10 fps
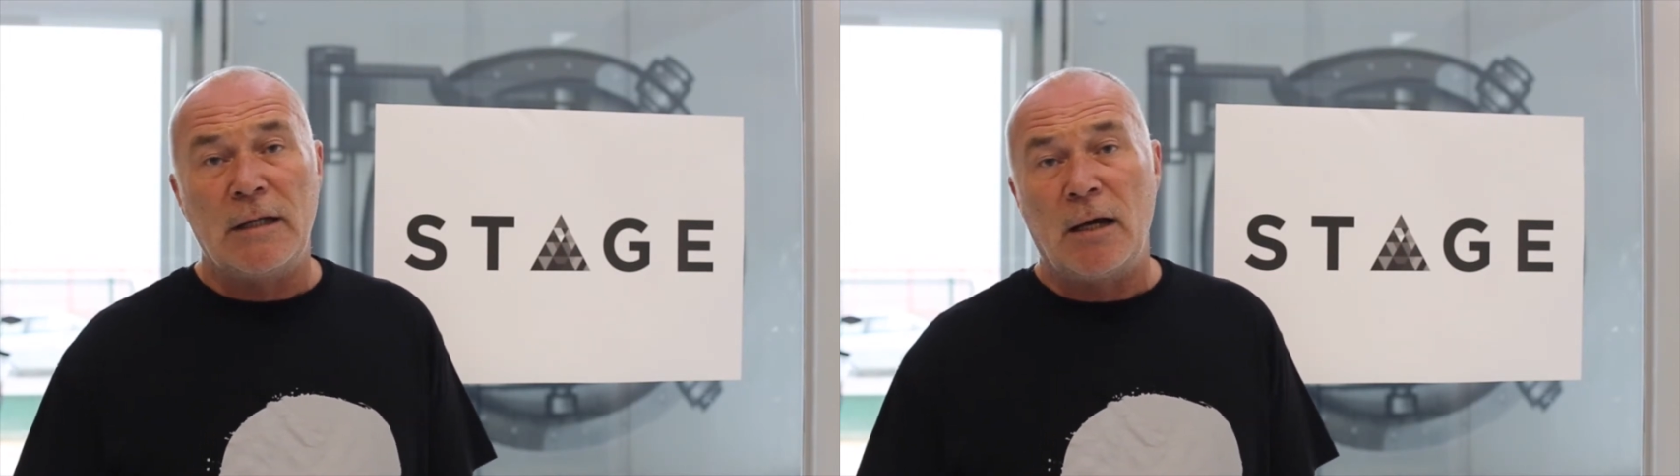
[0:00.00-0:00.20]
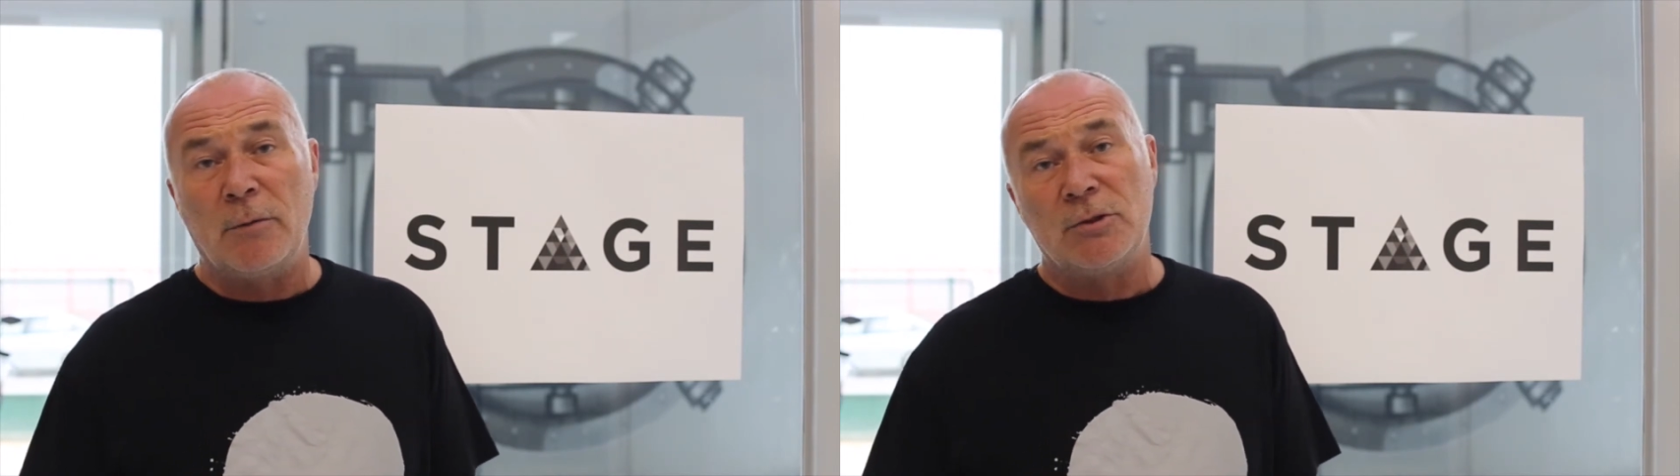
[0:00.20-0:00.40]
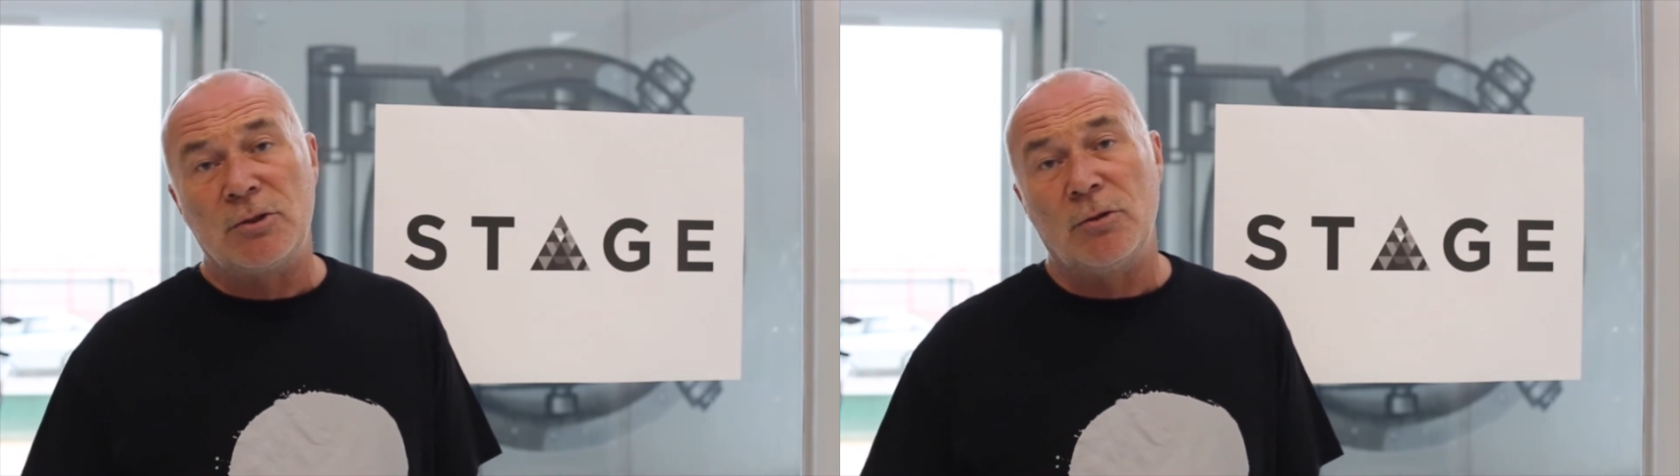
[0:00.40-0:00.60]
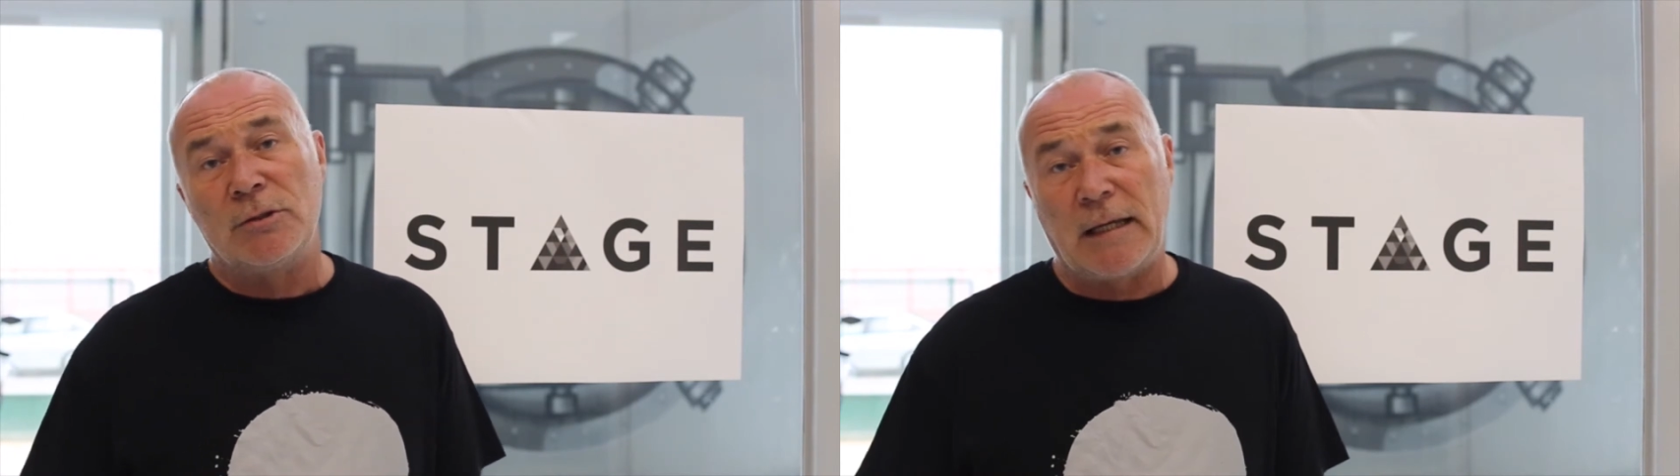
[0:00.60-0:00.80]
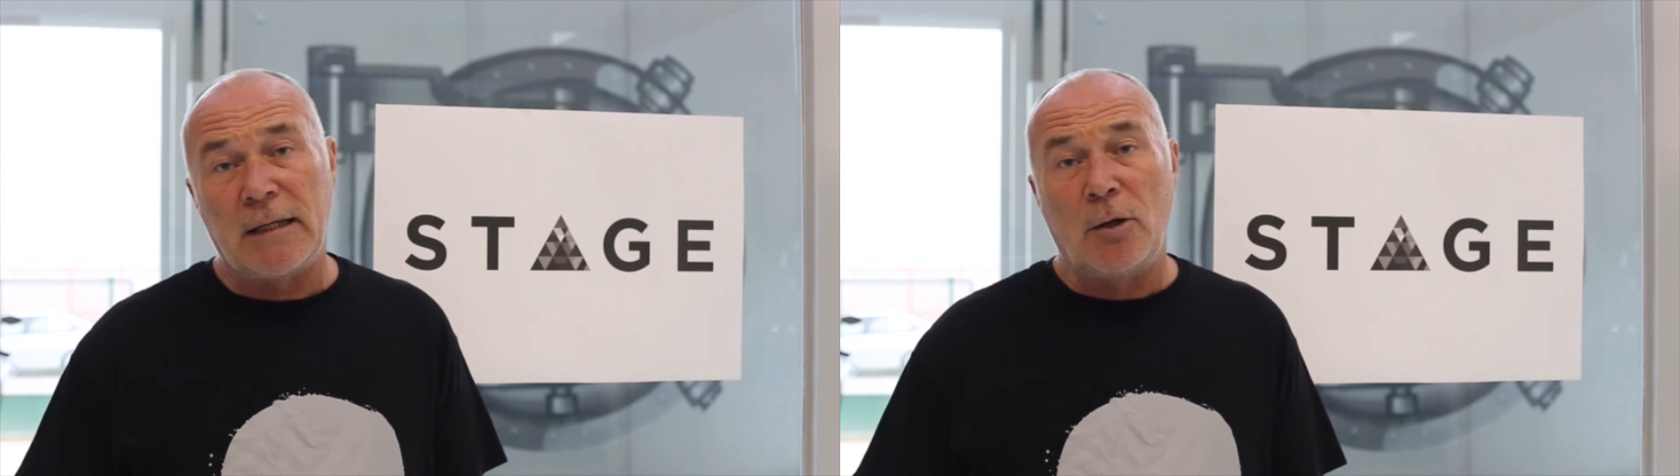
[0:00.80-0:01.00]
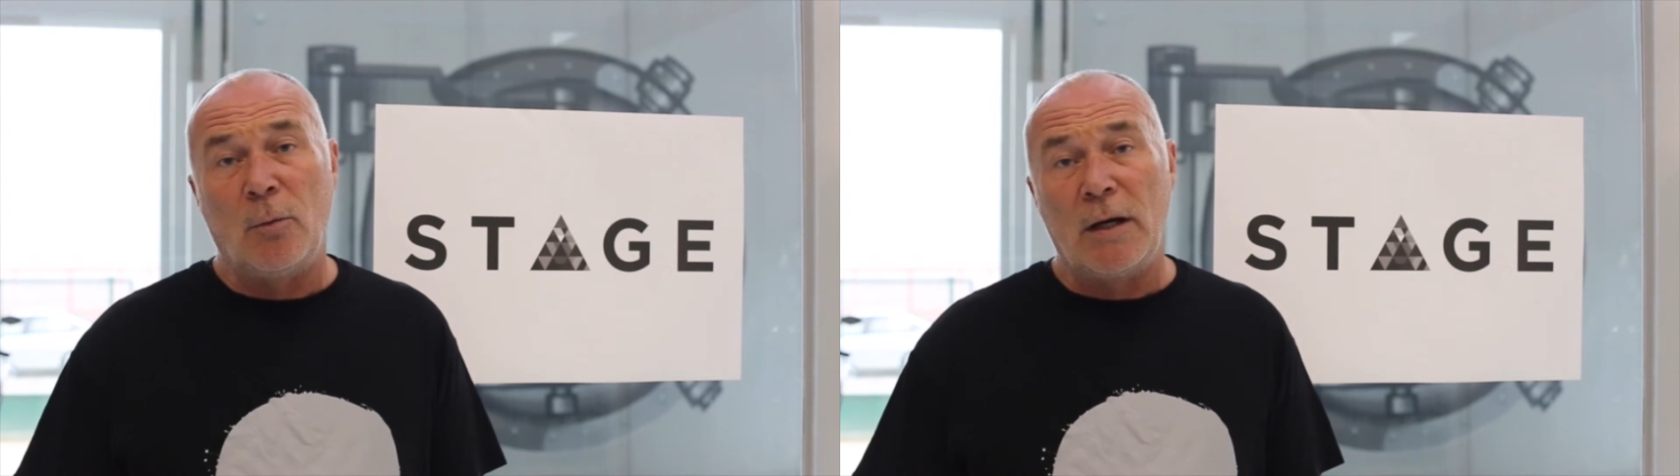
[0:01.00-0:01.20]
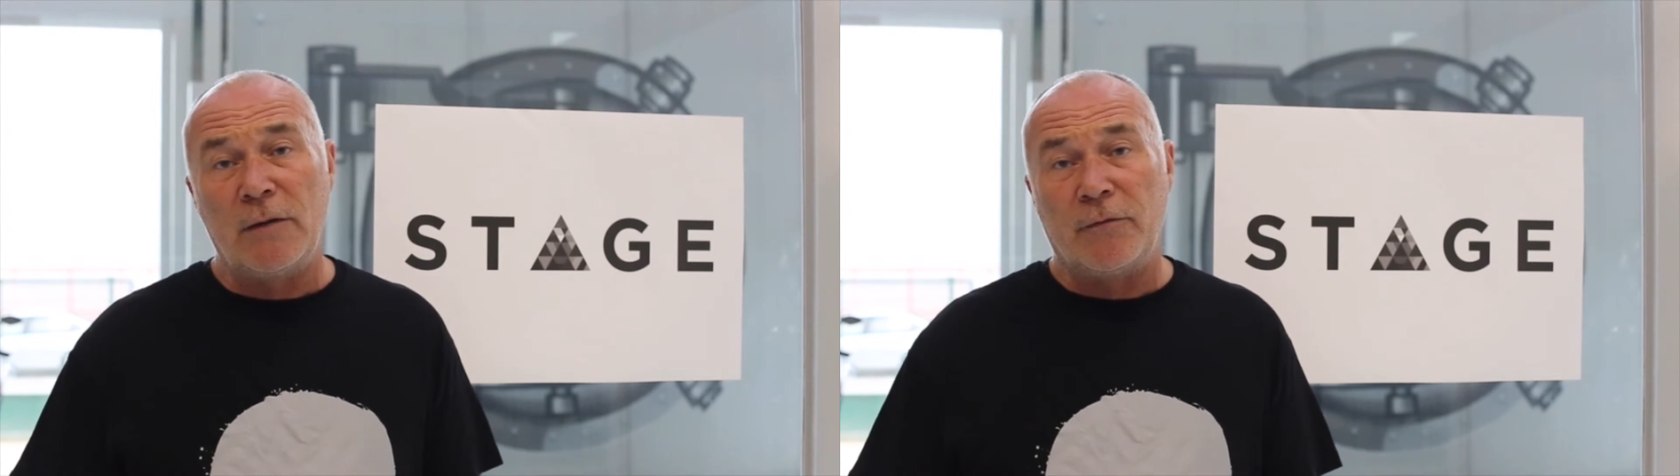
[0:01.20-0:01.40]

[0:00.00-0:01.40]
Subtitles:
now and sort of take away